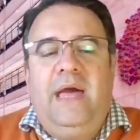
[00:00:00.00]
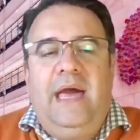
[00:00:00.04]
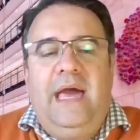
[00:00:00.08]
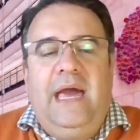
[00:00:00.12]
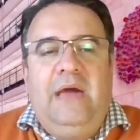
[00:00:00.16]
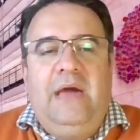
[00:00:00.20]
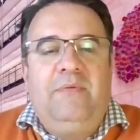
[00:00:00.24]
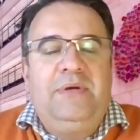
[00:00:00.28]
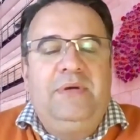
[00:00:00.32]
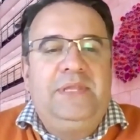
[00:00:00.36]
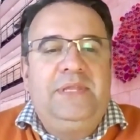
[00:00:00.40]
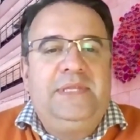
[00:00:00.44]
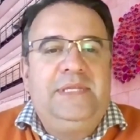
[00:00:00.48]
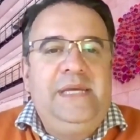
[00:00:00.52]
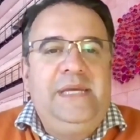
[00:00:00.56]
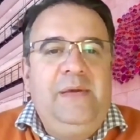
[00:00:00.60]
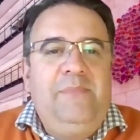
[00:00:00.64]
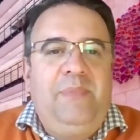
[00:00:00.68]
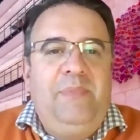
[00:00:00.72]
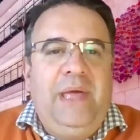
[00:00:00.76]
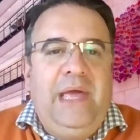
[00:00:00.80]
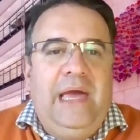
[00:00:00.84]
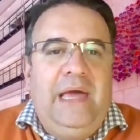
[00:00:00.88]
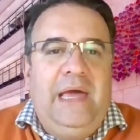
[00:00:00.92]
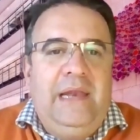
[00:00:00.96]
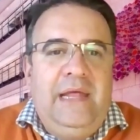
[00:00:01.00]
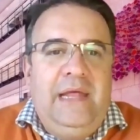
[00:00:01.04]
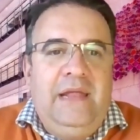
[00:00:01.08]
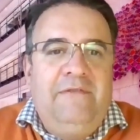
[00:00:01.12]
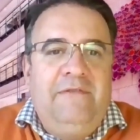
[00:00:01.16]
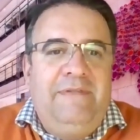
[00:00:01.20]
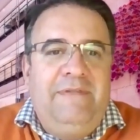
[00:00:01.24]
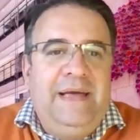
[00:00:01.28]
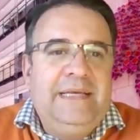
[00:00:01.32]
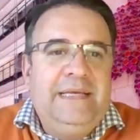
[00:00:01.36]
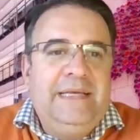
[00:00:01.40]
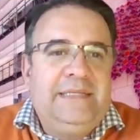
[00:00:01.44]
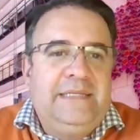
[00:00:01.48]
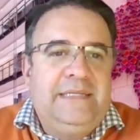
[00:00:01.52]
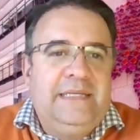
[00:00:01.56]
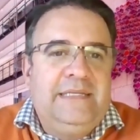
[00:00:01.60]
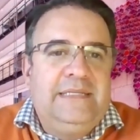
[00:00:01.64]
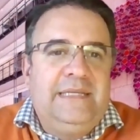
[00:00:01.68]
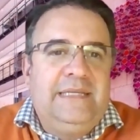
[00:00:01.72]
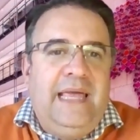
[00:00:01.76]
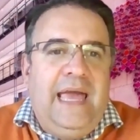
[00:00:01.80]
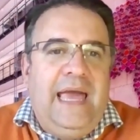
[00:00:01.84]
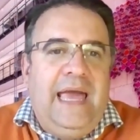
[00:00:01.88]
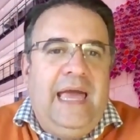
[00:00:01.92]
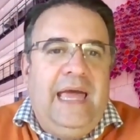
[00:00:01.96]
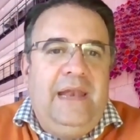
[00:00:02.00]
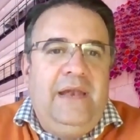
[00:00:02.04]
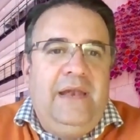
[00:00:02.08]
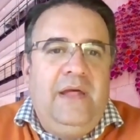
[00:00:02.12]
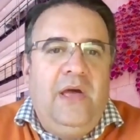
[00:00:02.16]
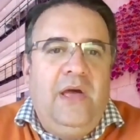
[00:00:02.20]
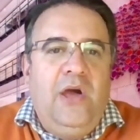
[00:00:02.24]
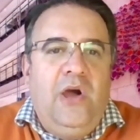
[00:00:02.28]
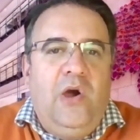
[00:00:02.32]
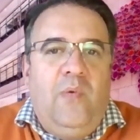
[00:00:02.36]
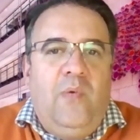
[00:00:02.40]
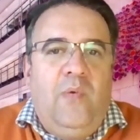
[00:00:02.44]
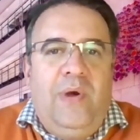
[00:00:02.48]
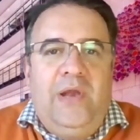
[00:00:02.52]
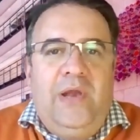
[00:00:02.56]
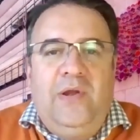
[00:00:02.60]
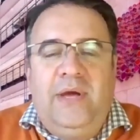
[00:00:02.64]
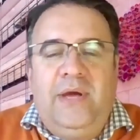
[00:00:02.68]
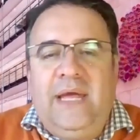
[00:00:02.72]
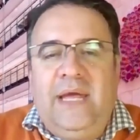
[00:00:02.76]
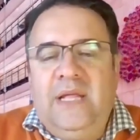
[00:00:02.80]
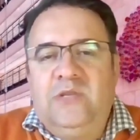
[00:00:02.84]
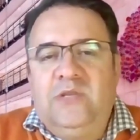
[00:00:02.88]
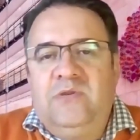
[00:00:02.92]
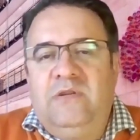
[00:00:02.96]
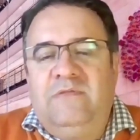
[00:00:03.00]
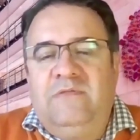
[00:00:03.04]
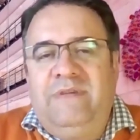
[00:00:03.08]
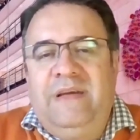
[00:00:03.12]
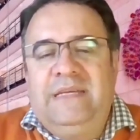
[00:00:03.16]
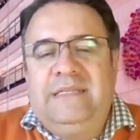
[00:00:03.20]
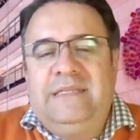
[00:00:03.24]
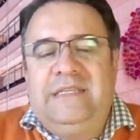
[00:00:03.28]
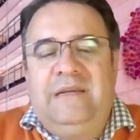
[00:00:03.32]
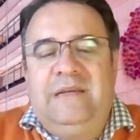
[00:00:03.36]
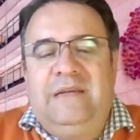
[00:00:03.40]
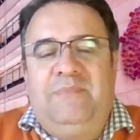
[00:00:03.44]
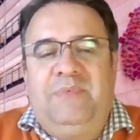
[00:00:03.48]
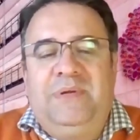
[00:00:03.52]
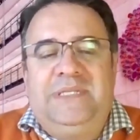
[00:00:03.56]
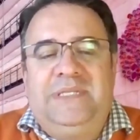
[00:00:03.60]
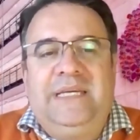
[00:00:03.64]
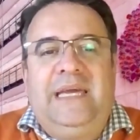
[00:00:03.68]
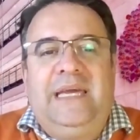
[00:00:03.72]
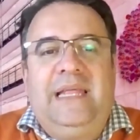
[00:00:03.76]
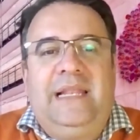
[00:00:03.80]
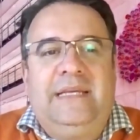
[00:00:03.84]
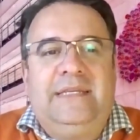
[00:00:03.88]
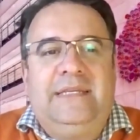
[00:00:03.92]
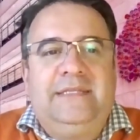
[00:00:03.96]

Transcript: And with TPN, investors can, when looking to invest in a particular